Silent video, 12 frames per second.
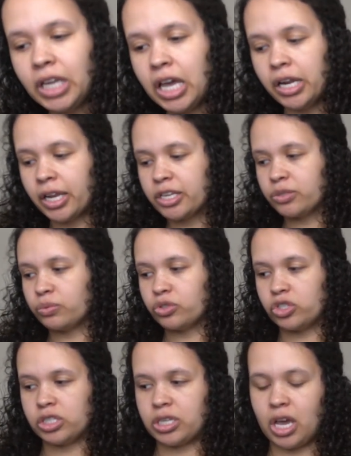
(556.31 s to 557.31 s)
And I guess we'll
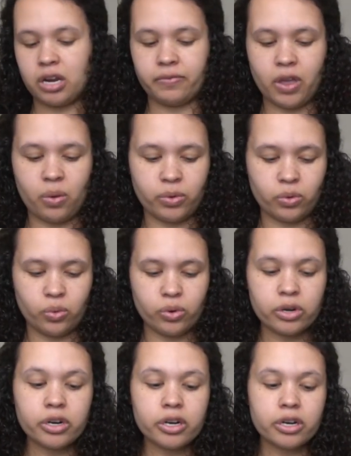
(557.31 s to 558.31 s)
just kind of go in
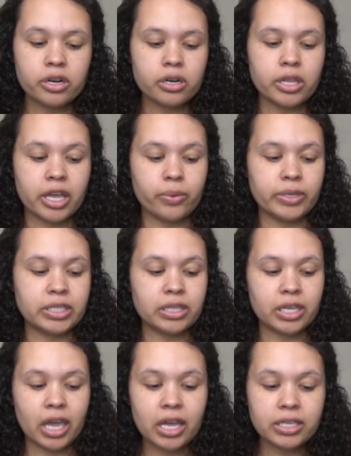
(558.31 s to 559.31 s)
order like we did
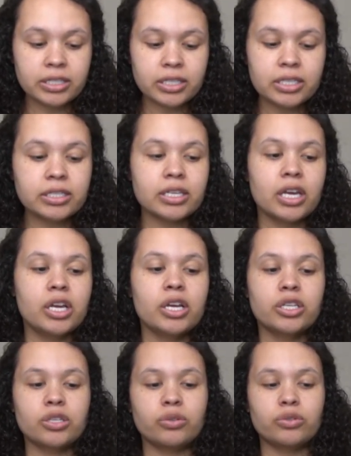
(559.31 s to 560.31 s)
the cases.
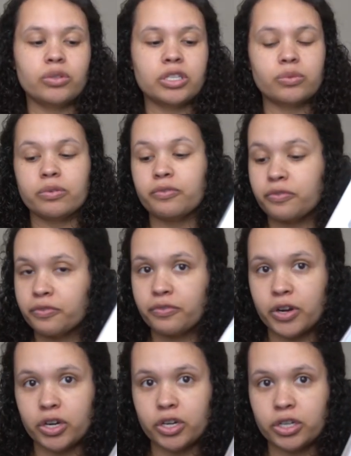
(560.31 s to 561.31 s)
So I'll do this one
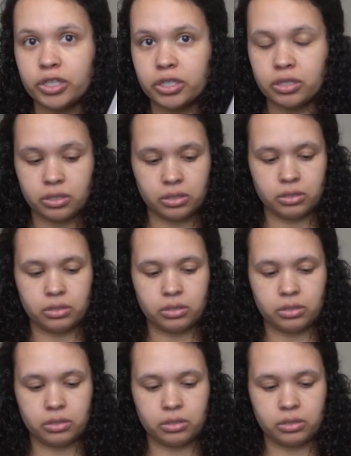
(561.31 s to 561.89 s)
first.